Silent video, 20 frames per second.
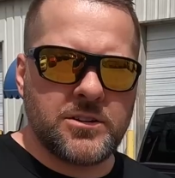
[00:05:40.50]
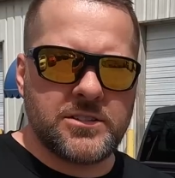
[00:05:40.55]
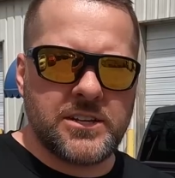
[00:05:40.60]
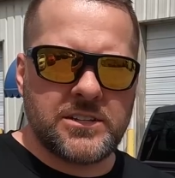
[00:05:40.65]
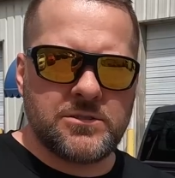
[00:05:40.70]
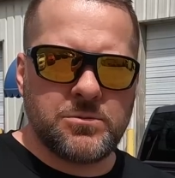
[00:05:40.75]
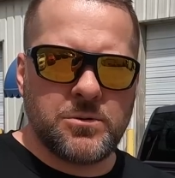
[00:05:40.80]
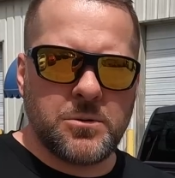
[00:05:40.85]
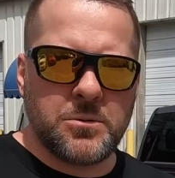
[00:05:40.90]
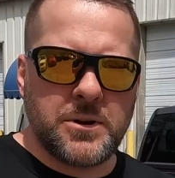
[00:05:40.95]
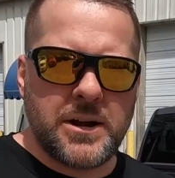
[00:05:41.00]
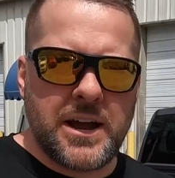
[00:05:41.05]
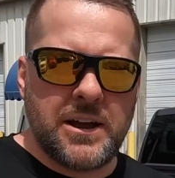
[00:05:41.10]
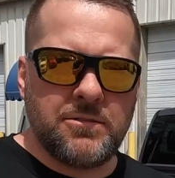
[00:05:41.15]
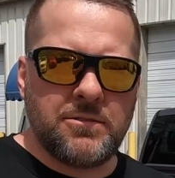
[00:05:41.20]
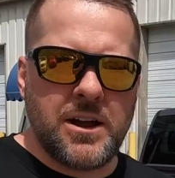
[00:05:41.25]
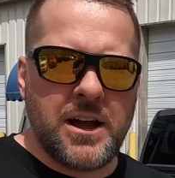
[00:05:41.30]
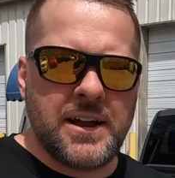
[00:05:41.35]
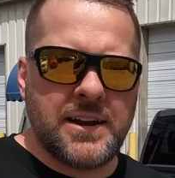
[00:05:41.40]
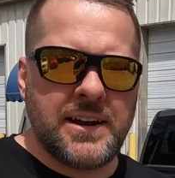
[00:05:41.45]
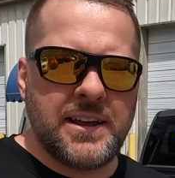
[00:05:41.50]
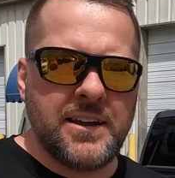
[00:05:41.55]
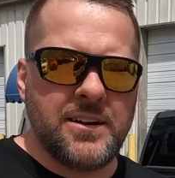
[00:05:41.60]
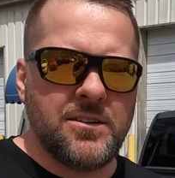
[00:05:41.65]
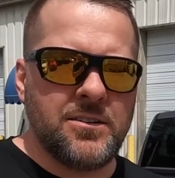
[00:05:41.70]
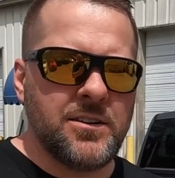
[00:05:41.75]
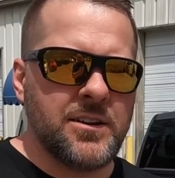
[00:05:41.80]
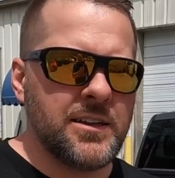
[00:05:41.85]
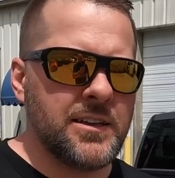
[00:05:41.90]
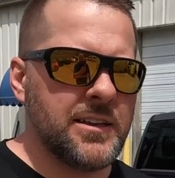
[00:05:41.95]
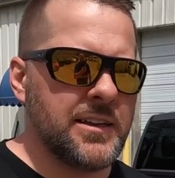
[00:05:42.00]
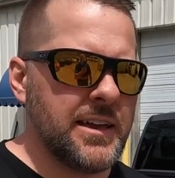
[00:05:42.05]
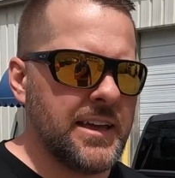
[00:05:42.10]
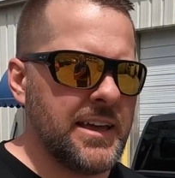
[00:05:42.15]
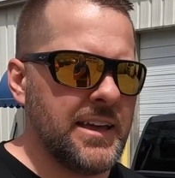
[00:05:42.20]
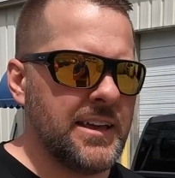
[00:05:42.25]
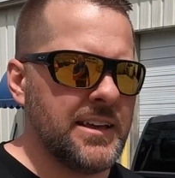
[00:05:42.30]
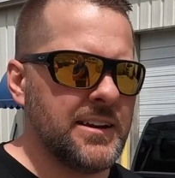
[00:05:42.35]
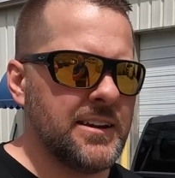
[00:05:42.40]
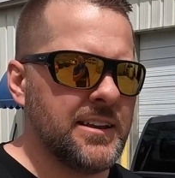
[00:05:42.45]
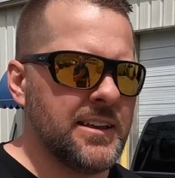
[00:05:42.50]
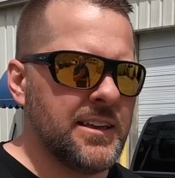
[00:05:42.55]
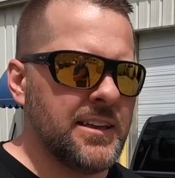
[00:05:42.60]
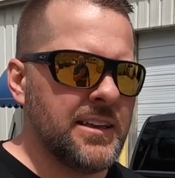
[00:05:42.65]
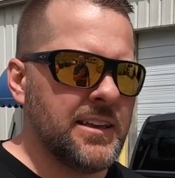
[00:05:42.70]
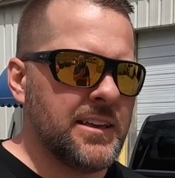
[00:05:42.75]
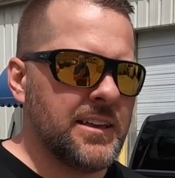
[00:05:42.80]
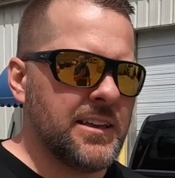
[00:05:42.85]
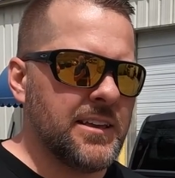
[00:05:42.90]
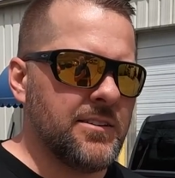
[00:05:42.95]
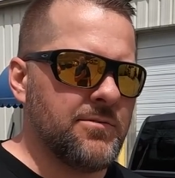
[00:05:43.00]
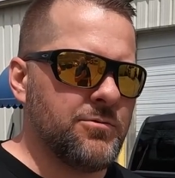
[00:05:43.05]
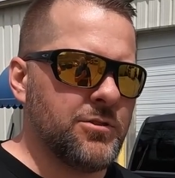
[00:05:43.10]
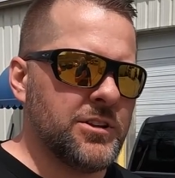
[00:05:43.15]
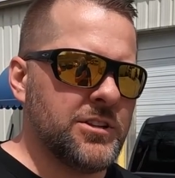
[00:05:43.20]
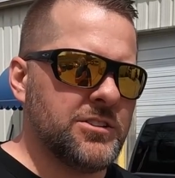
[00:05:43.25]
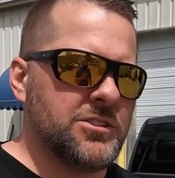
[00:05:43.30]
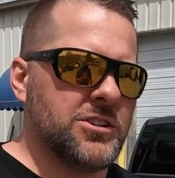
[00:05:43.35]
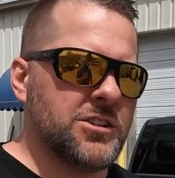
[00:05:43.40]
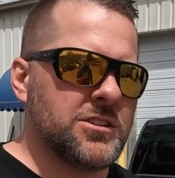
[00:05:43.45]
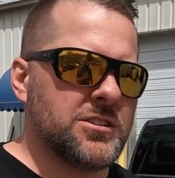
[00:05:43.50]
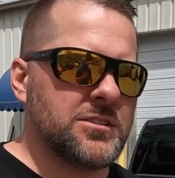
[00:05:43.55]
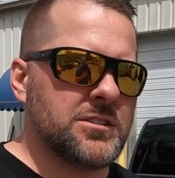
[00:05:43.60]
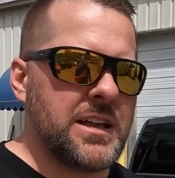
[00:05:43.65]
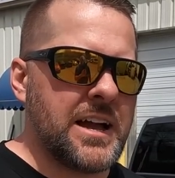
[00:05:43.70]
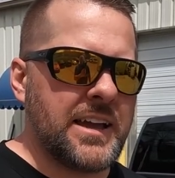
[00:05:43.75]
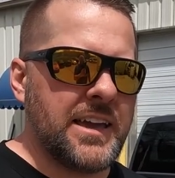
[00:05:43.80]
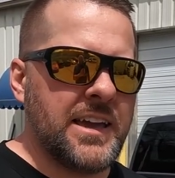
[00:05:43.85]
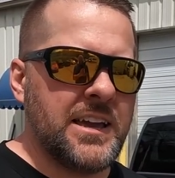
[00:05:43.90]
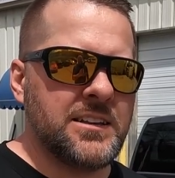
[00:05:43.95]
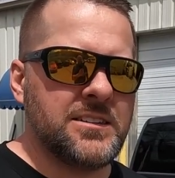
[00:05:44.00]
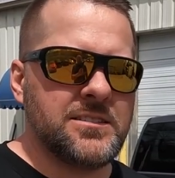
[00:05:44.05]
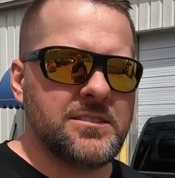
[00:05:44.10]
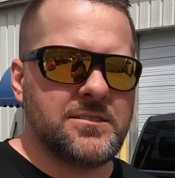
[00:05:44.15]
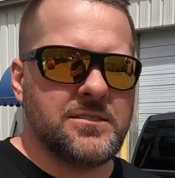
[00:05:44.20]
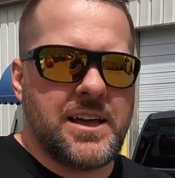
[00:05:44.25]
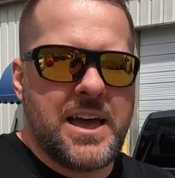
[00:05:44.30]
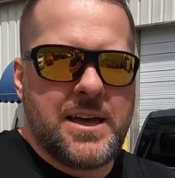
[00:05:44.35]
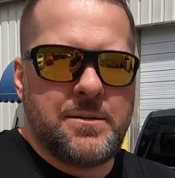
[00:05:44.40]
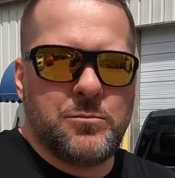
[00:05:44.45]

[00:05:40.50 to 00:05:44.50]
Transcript: That's where we're at right now. And if we'd have just, I guess, had